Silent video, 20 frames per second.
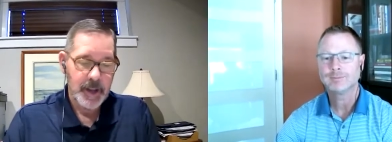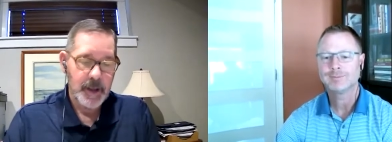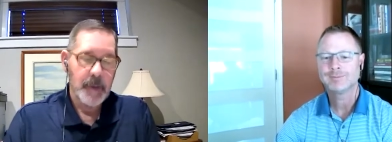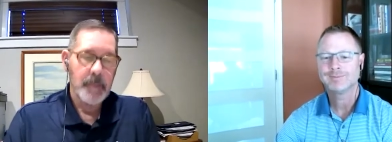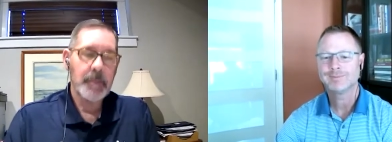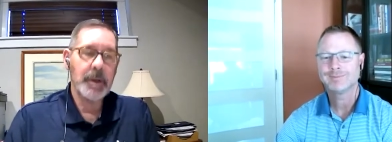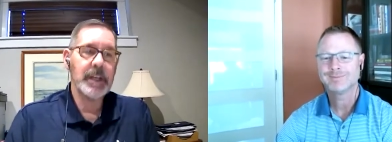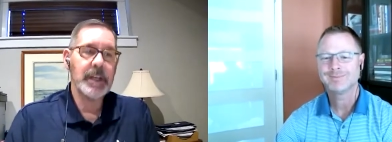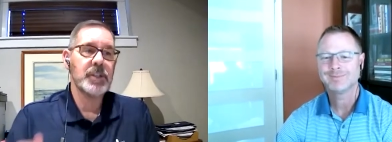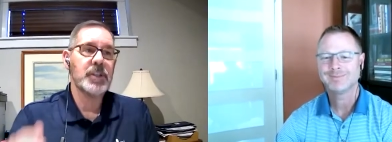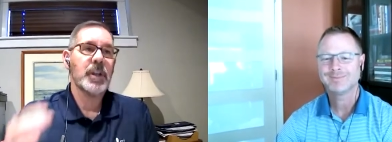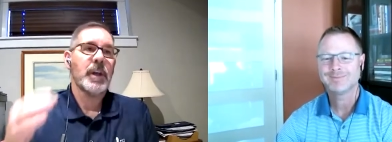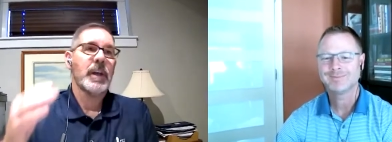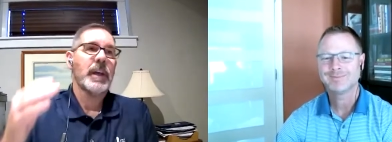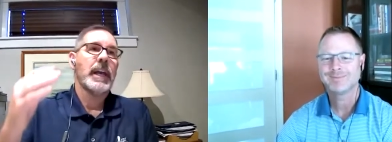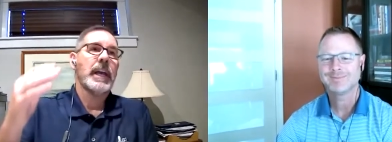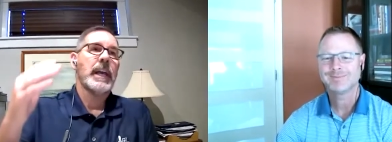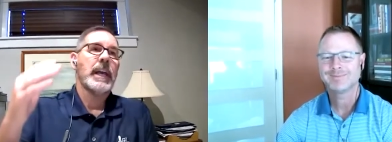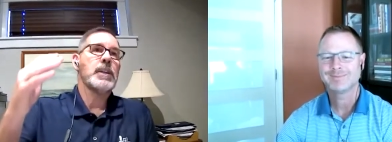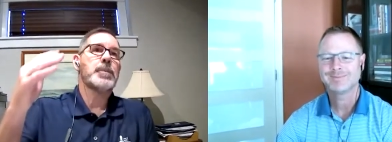Speaker 1: but he's
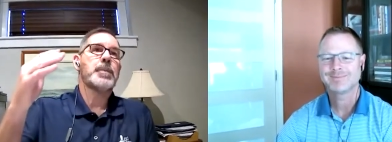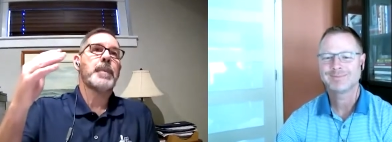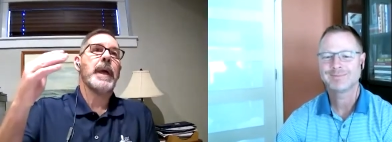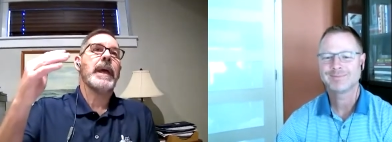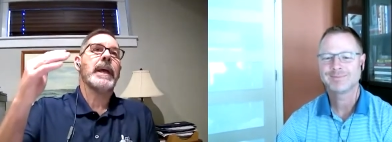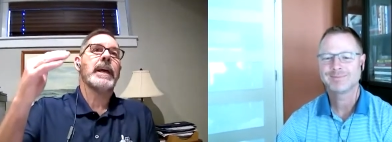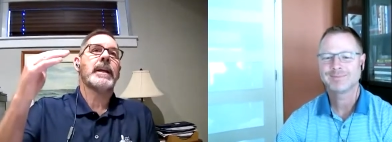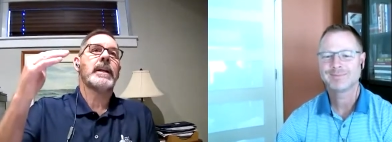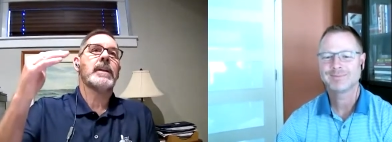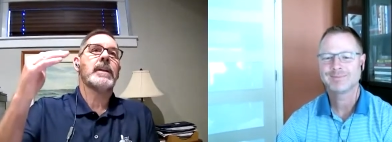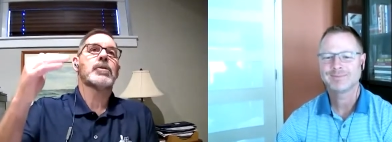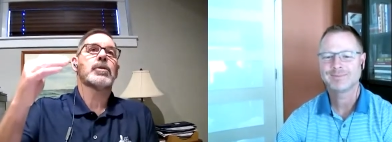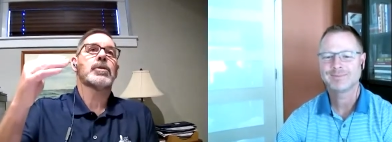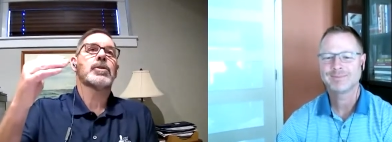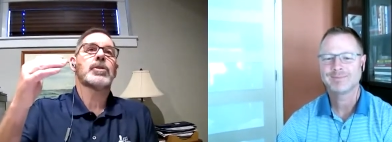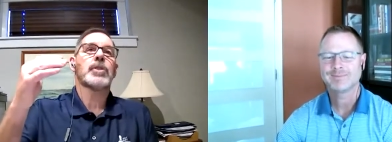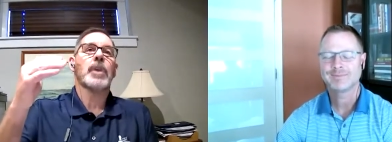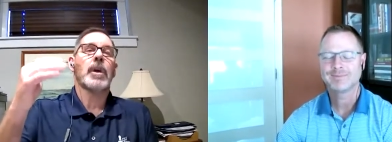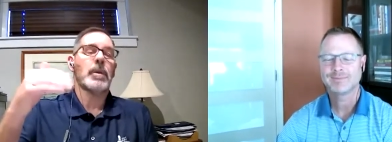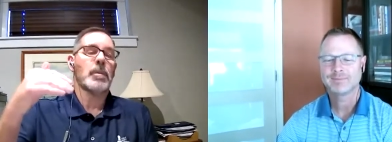he's paying
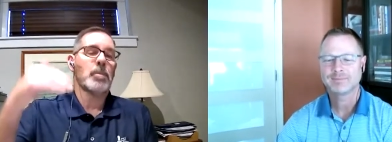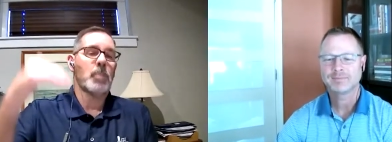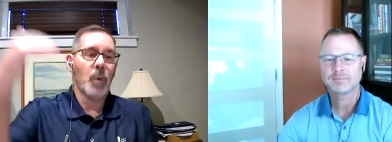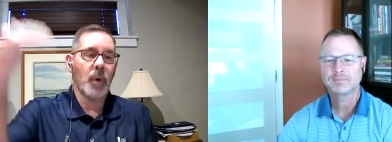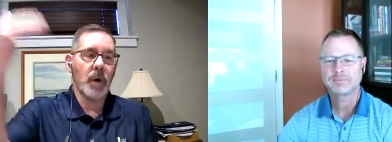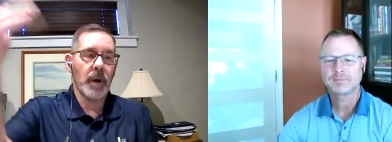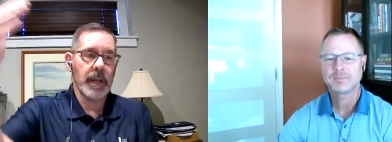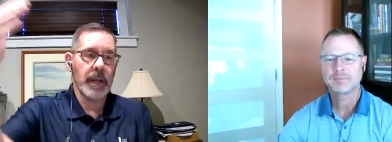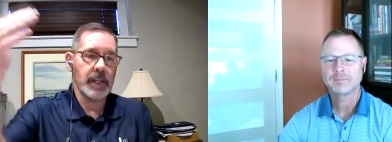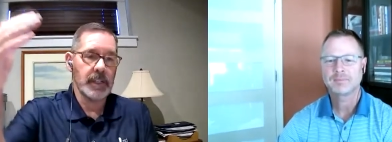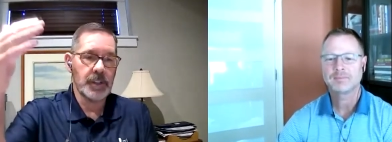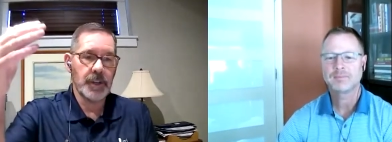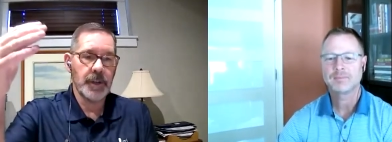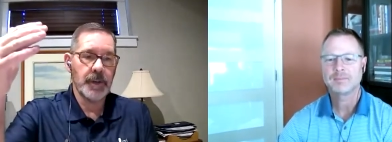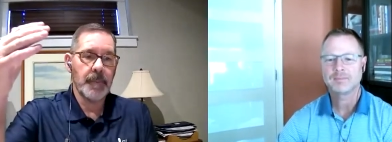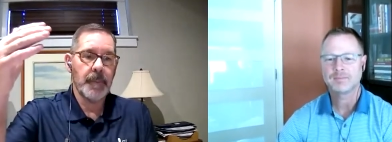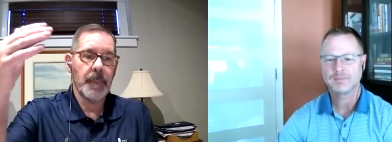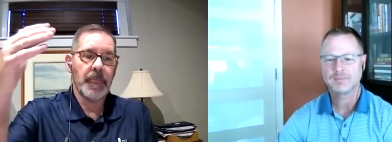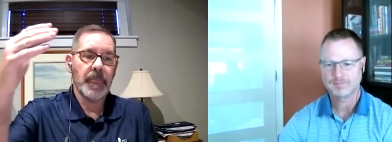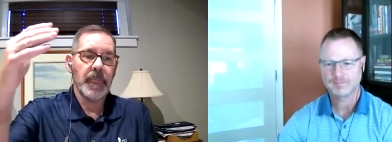interest on a mortgage.
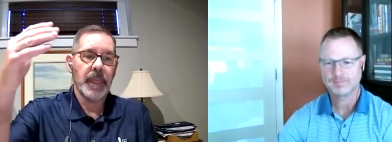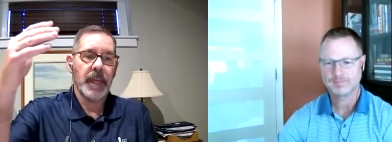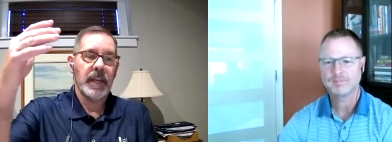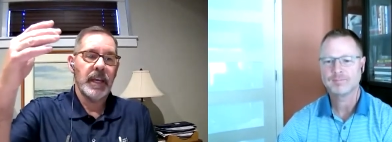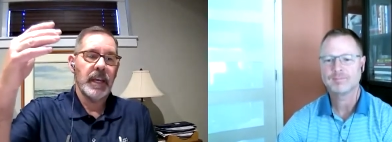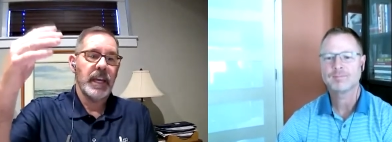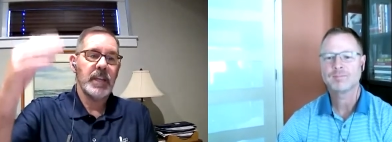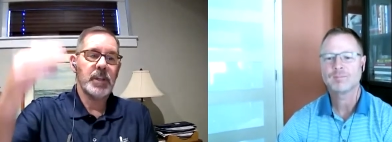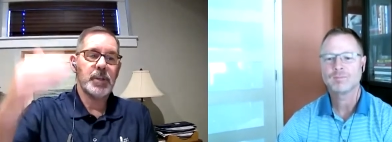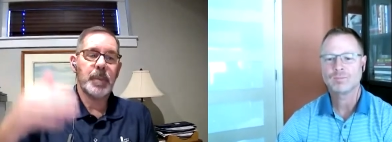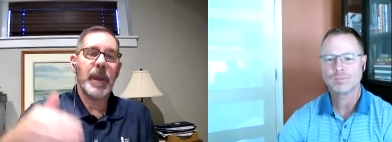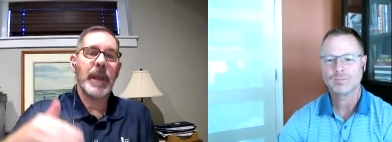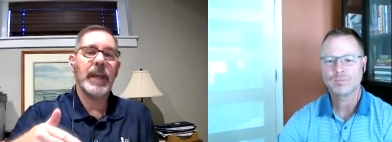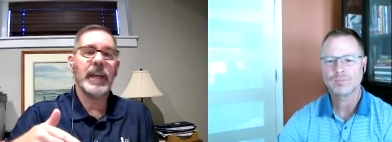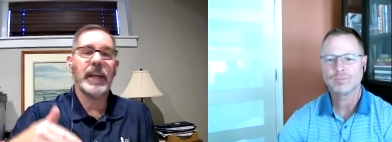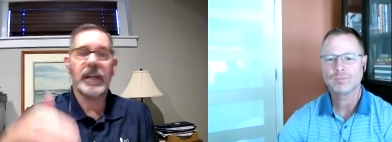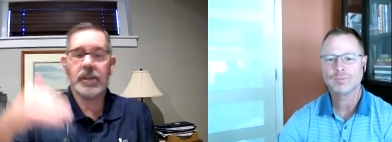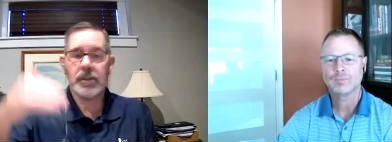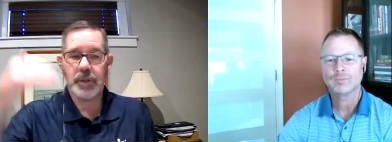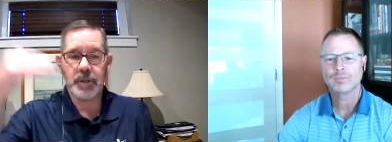He's
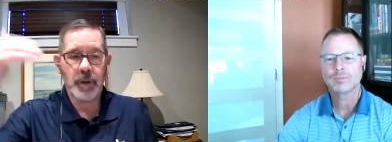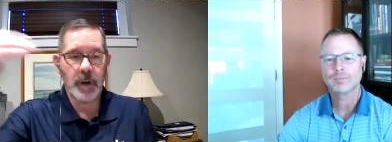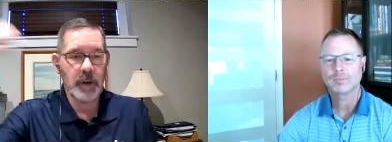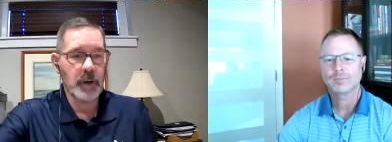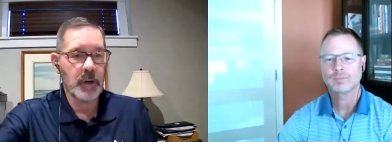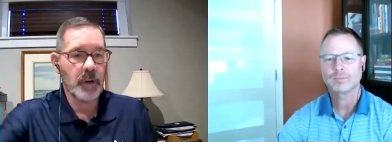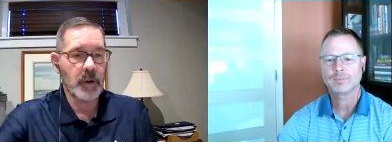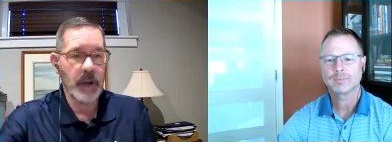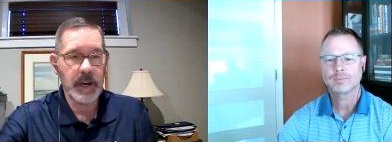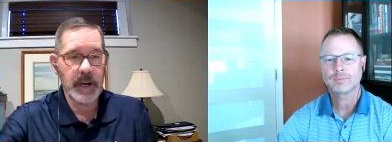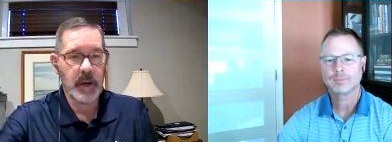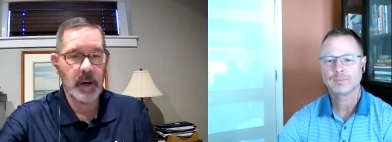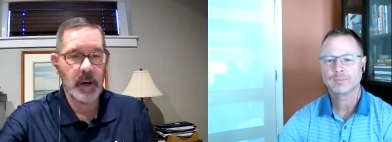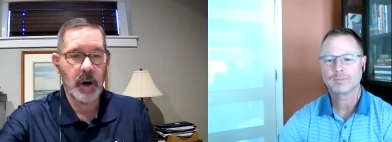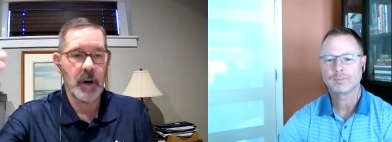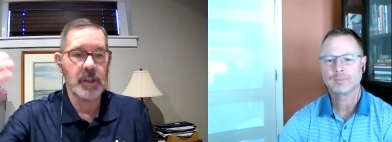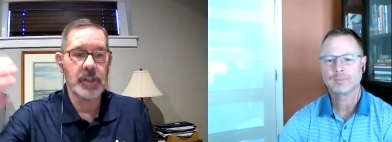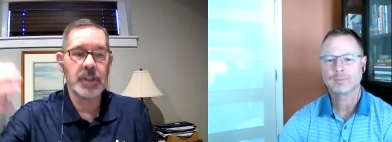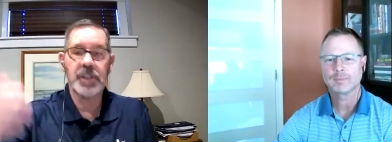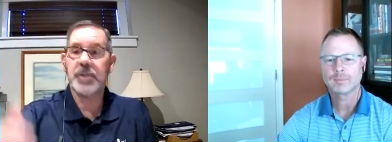paying interest on credit
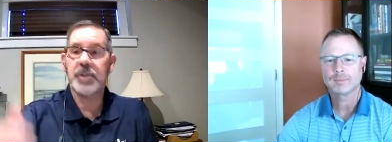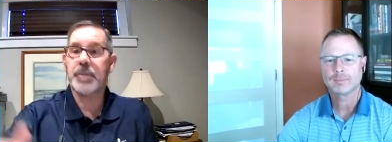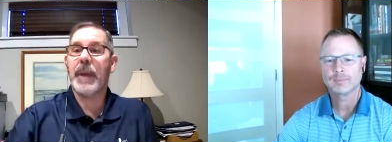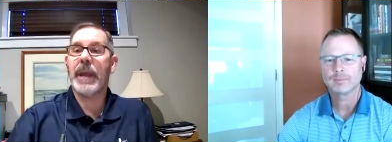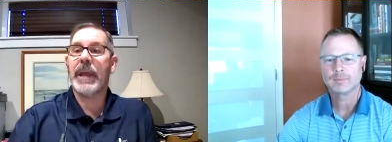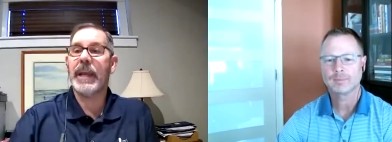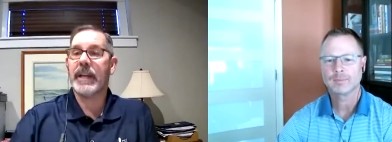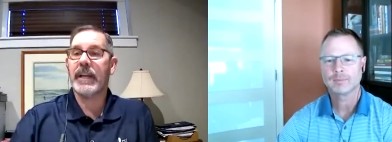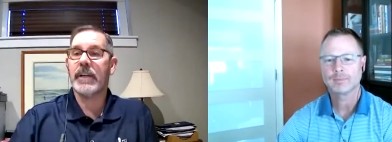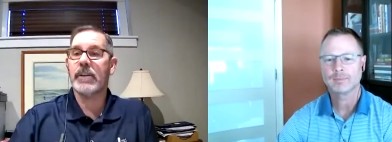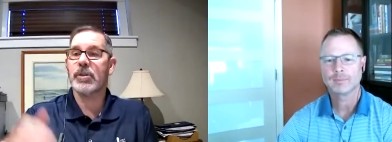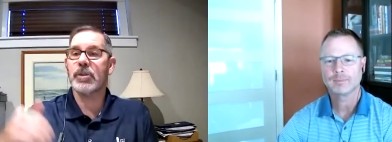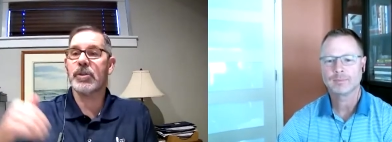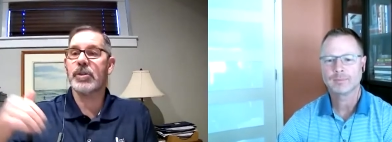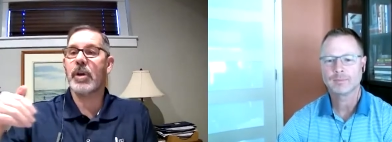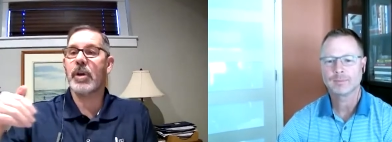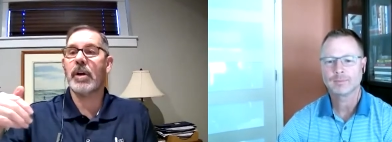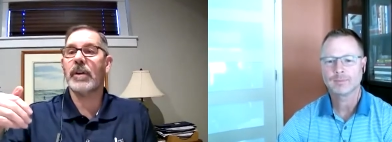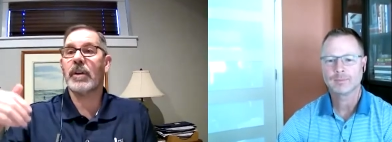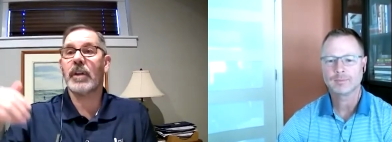cards. He's paying interest
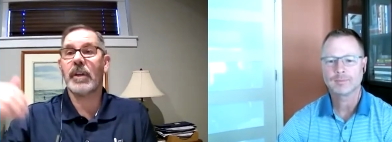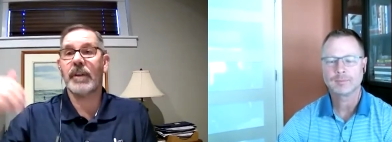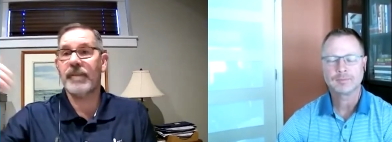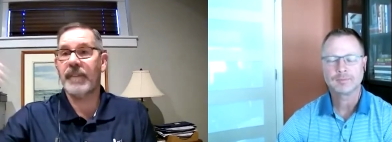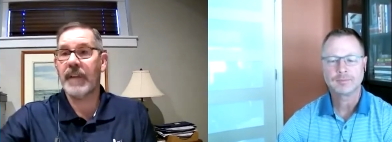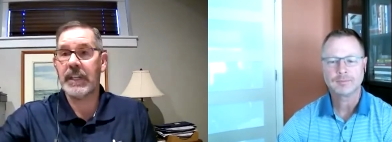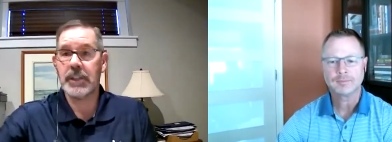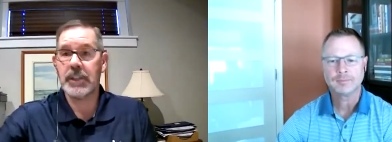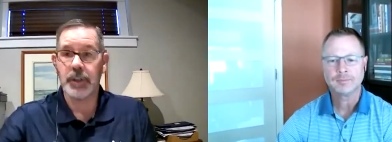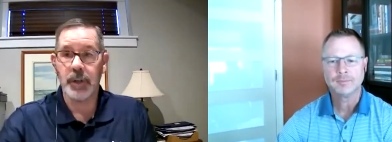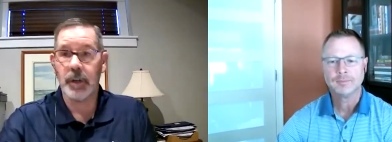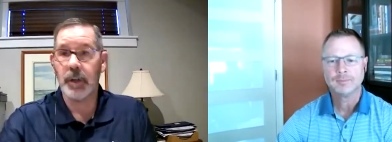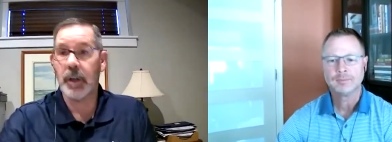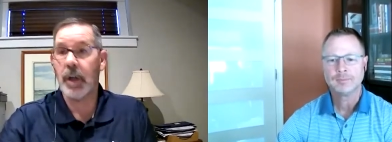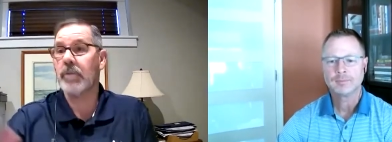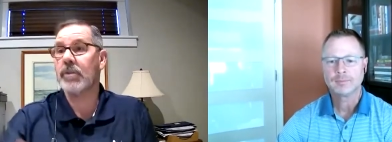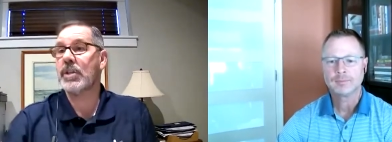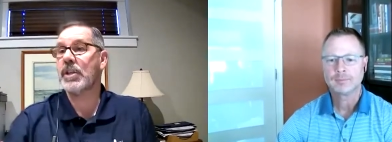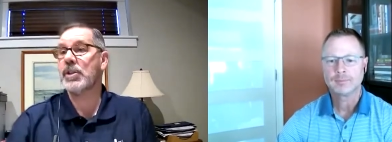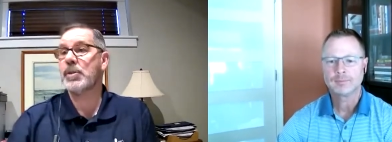on conventional
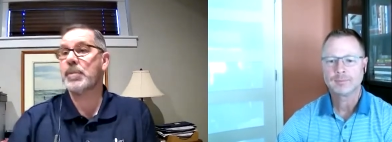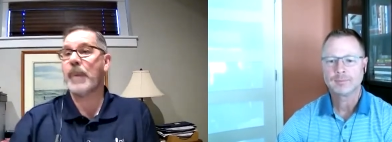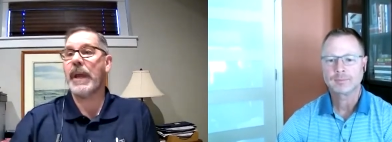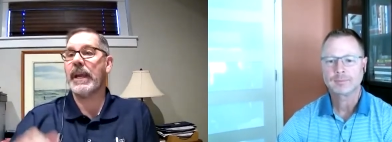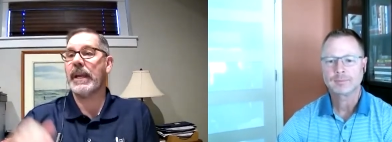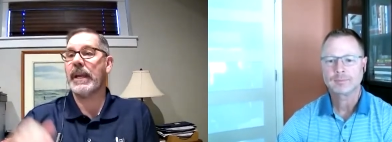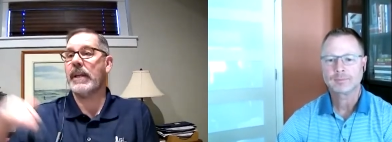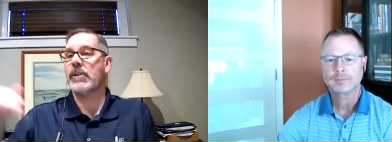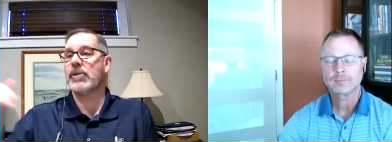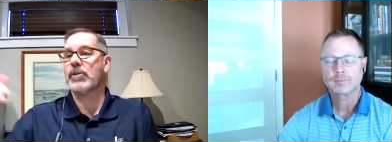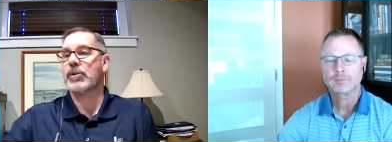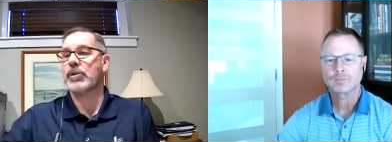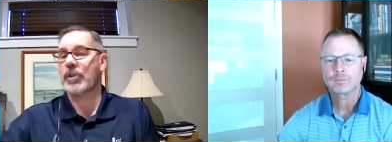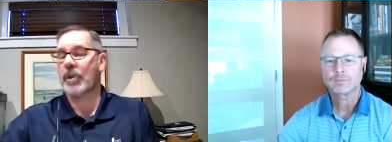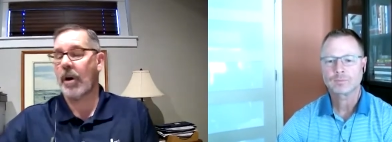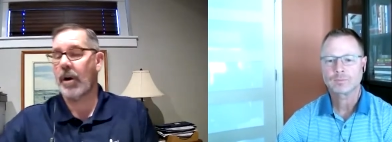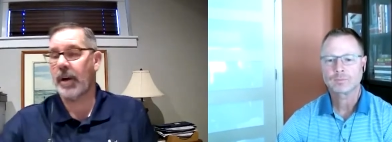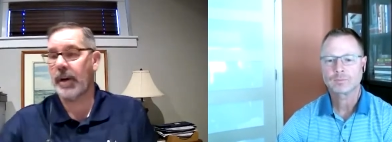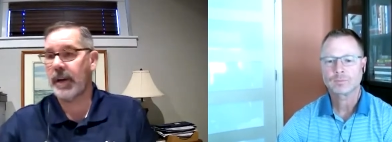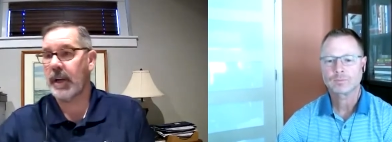loans. He's paying interest
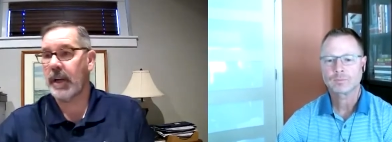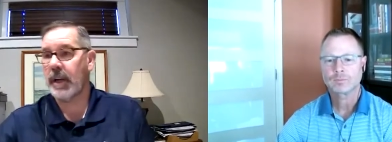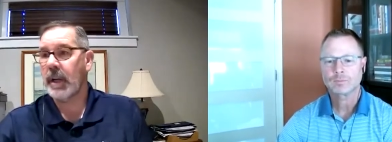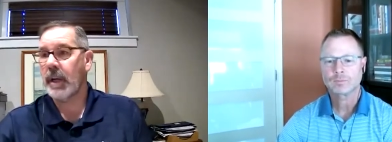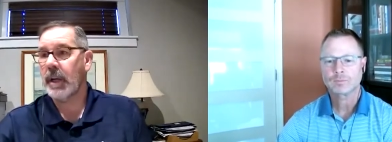on